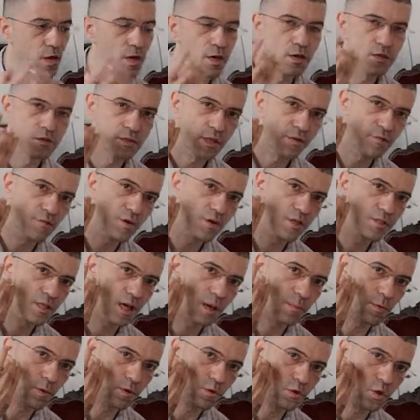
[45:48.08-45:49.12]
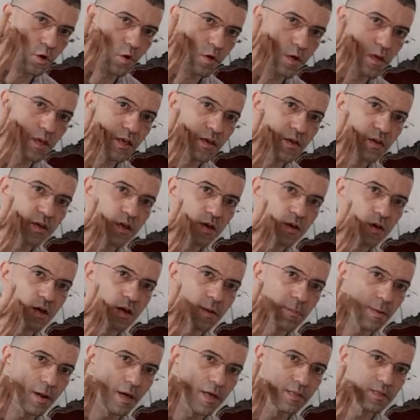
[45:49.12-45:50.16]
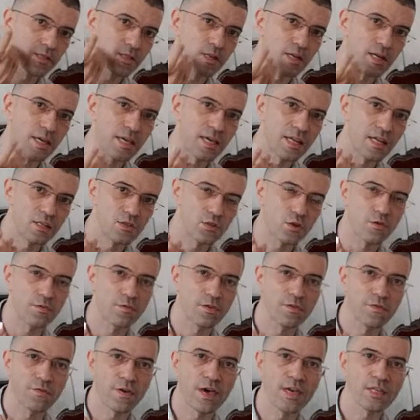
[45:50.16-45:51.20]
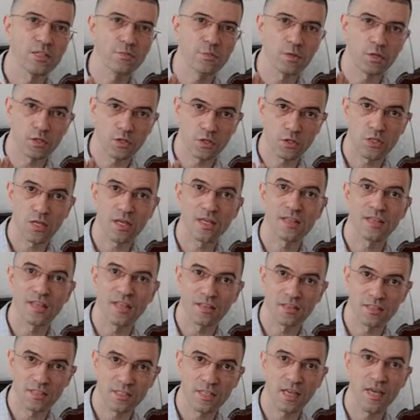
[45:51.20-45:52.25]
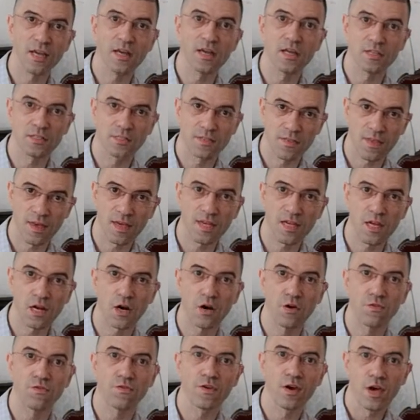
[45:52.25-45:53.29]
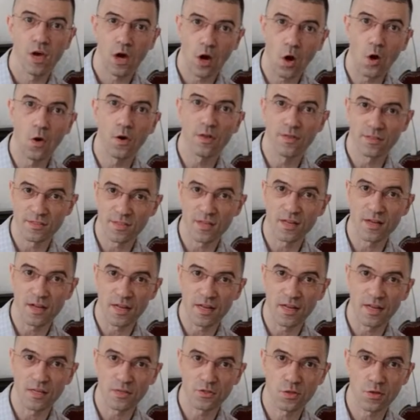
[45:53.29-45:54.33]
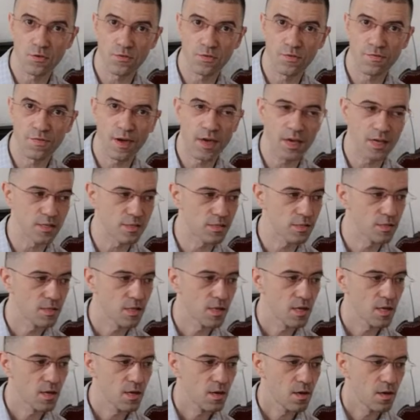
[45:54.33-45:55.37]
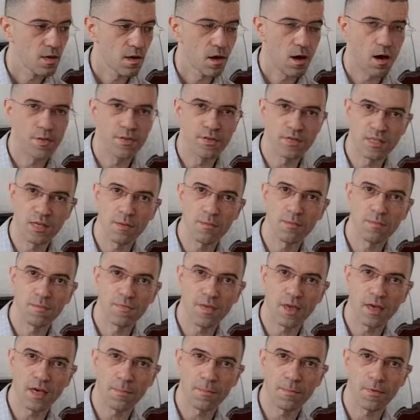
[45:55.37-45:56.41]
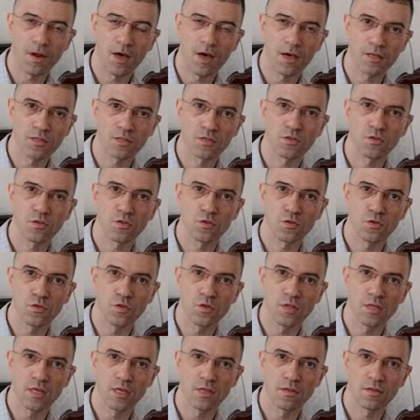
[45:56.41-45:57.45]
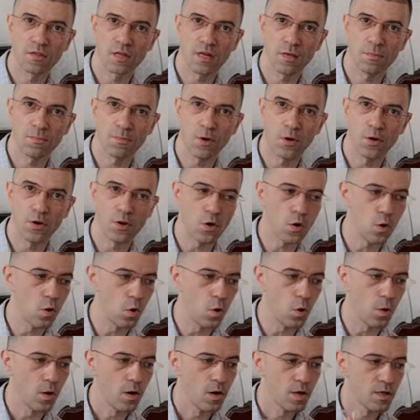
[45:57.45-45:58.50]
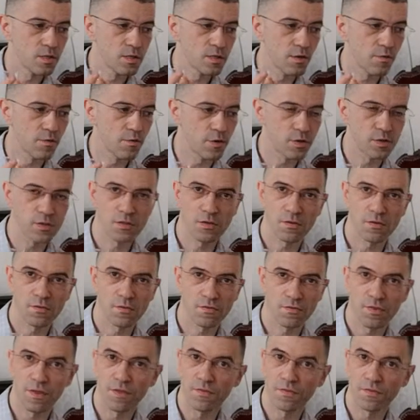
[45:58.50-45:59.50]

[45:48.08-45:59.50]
say for example, you can only apply in certain areas of the face because the skin is thick enough only in certain areas of the face. And the same thing applies to the 3.0. Say for example, the